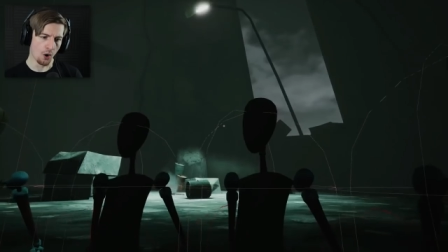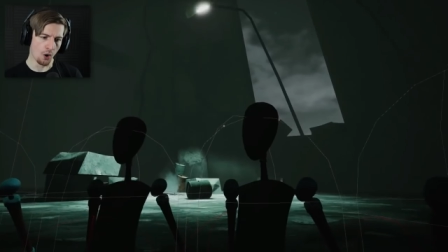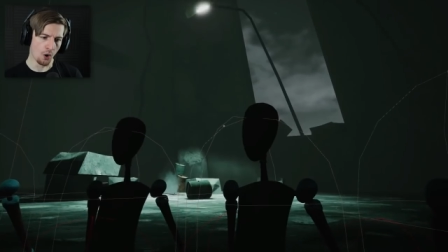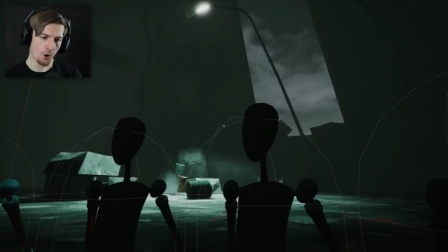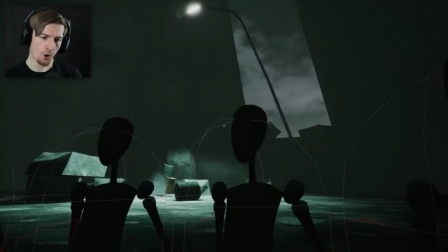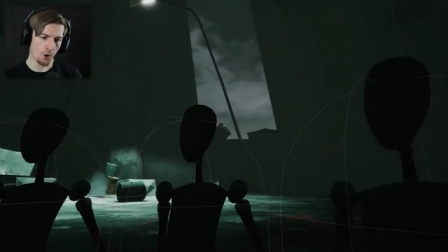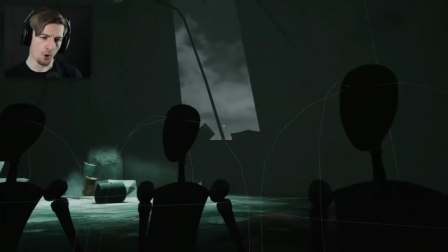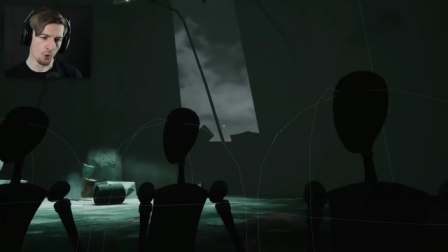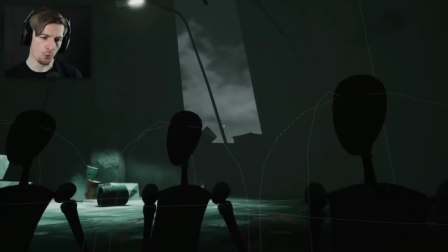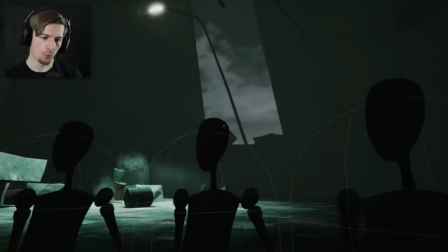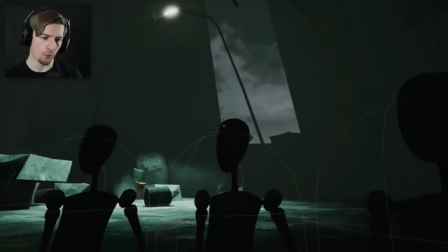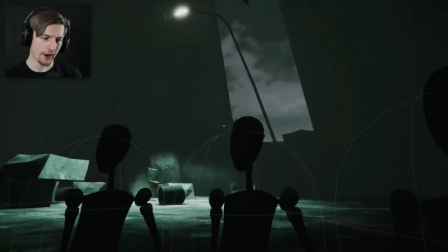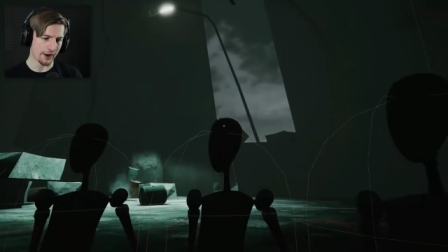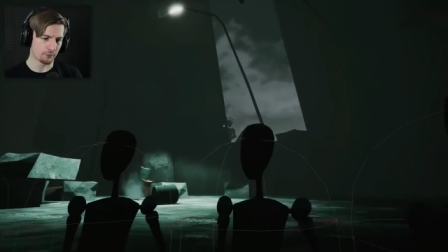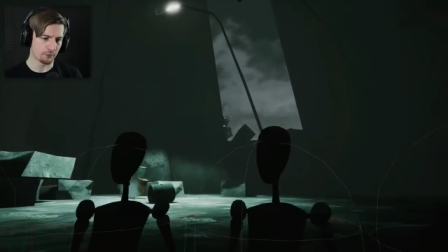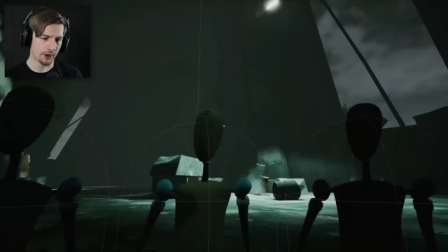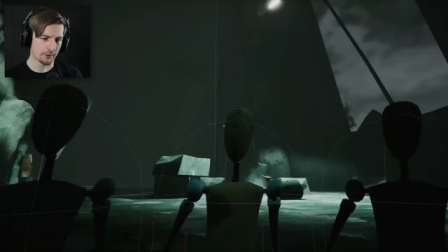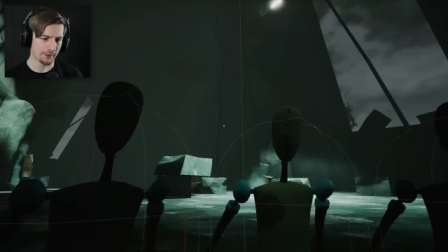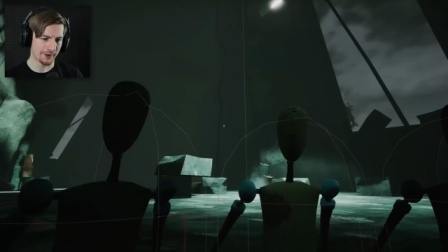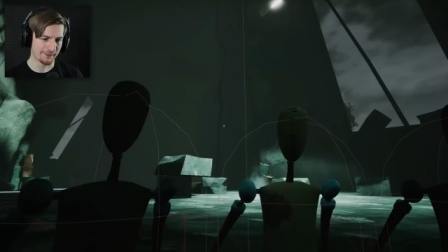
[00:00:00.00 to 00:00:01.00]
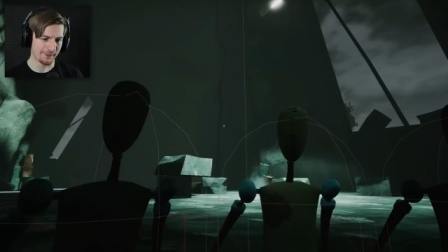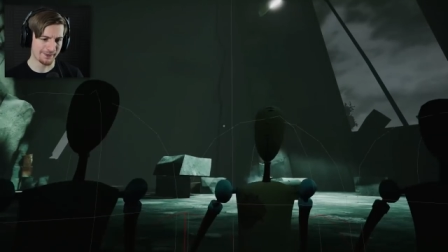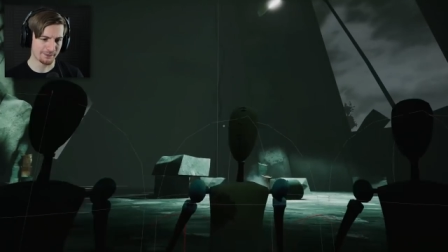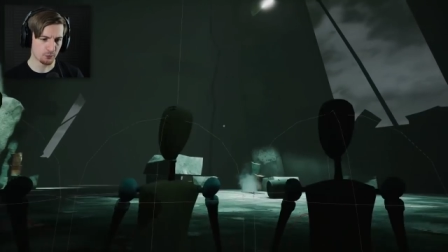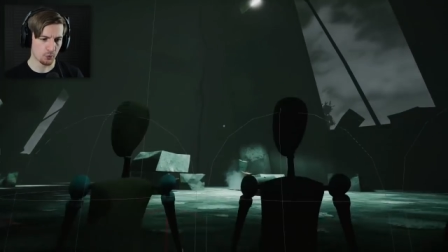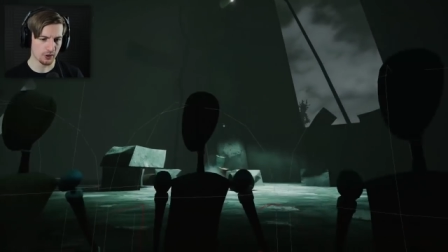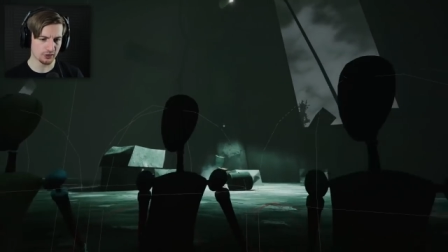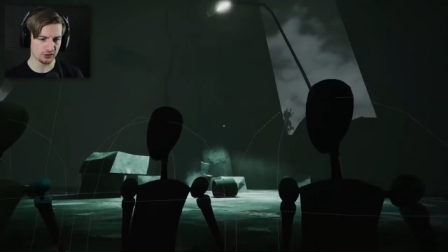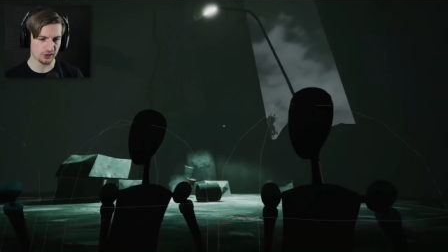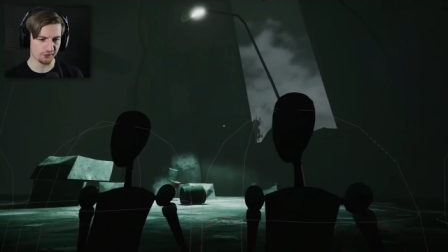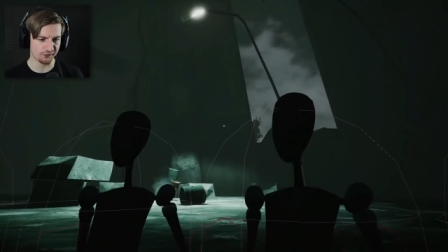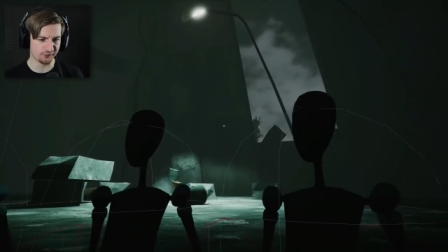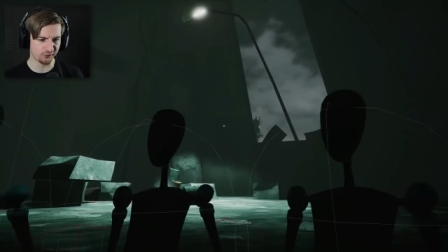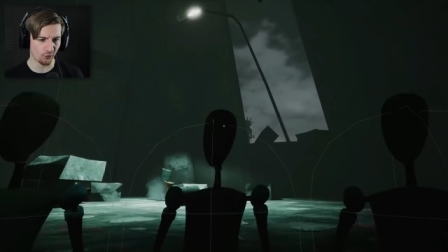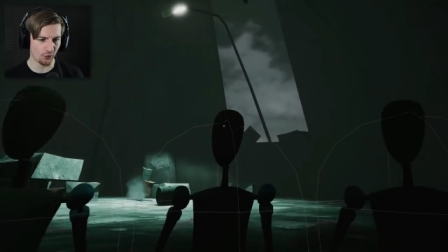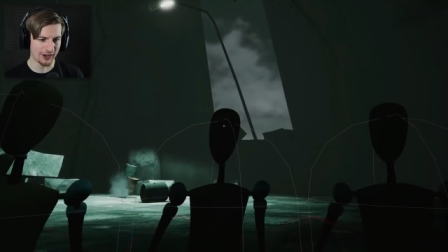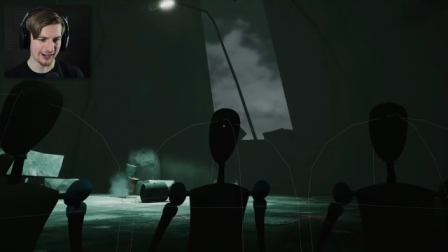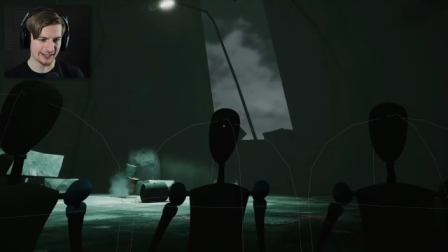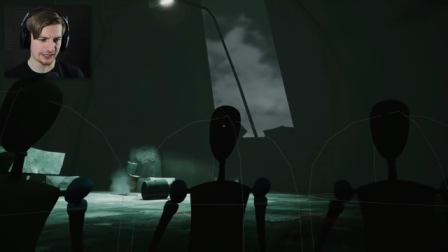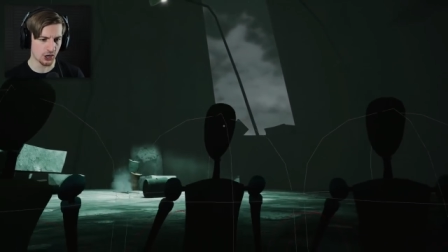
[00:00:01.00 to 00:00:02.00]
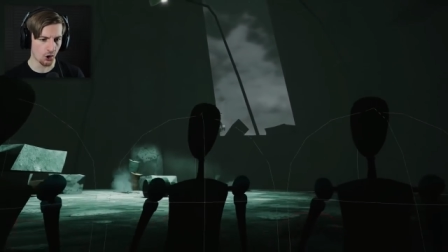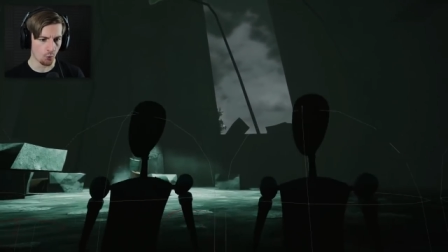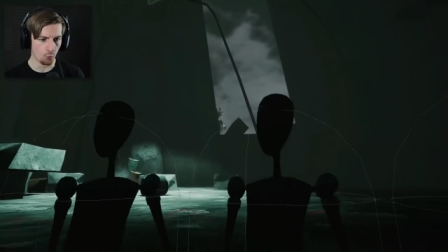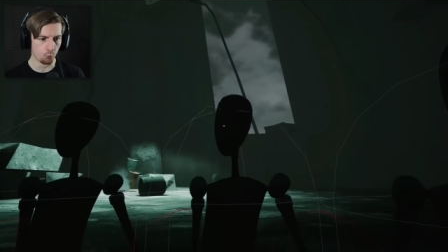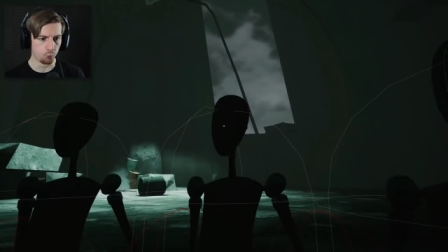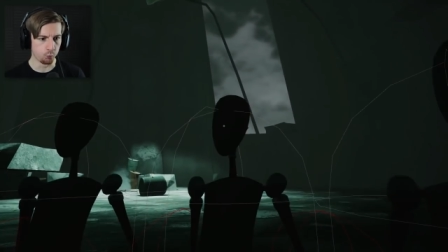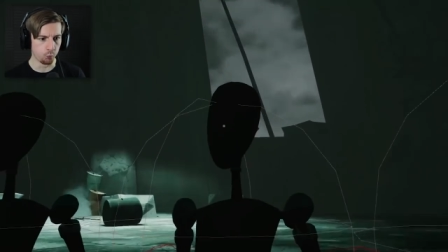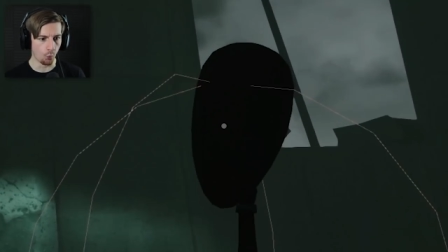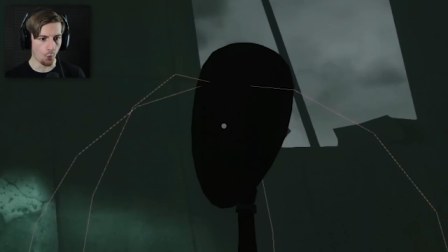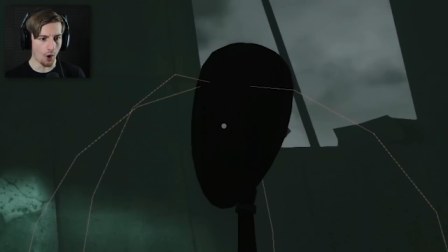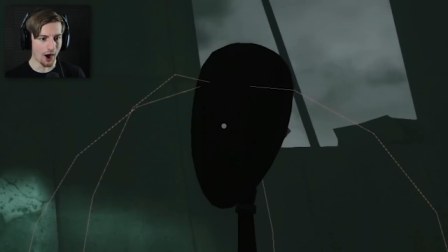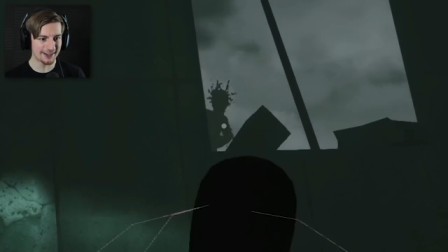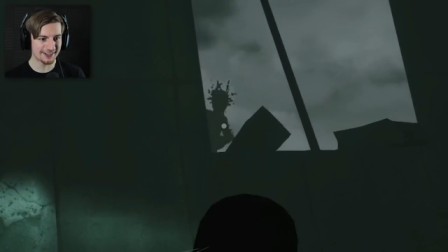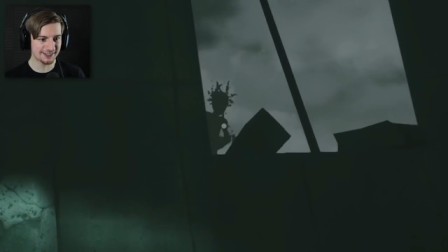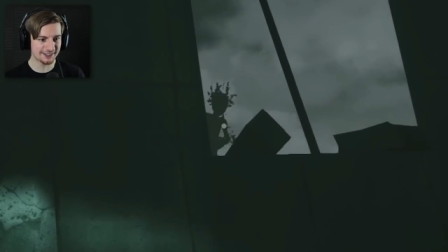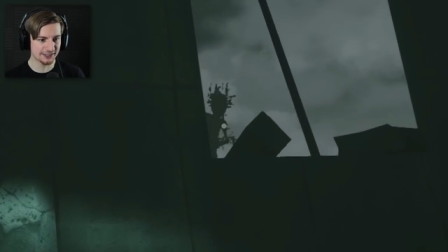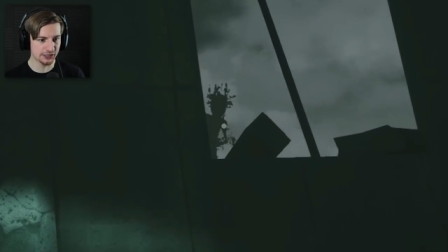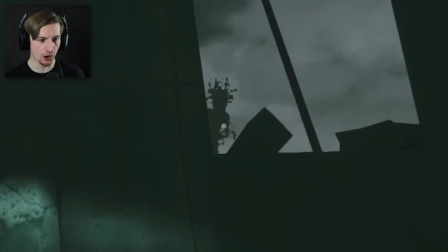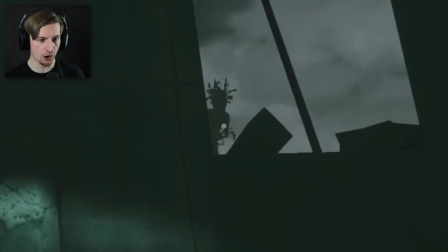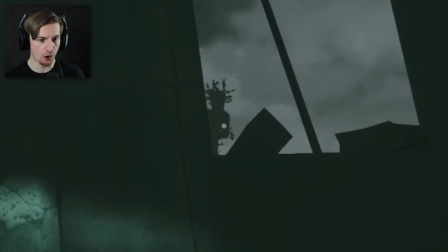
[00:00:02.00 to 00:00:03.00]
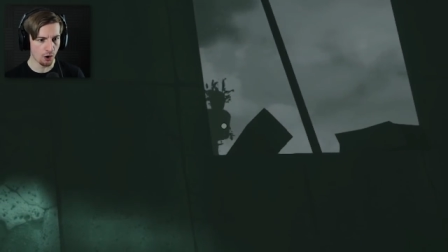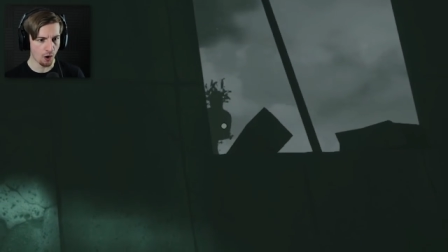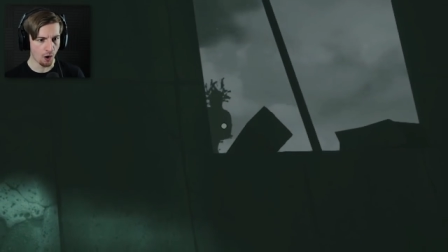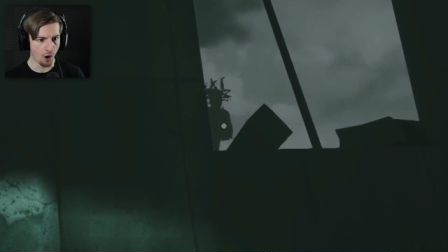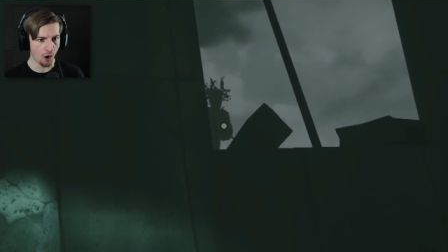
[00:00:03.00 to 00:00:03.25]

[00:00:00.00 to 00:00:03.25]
Oh, wait, wait, wait, wait. What the freak? What?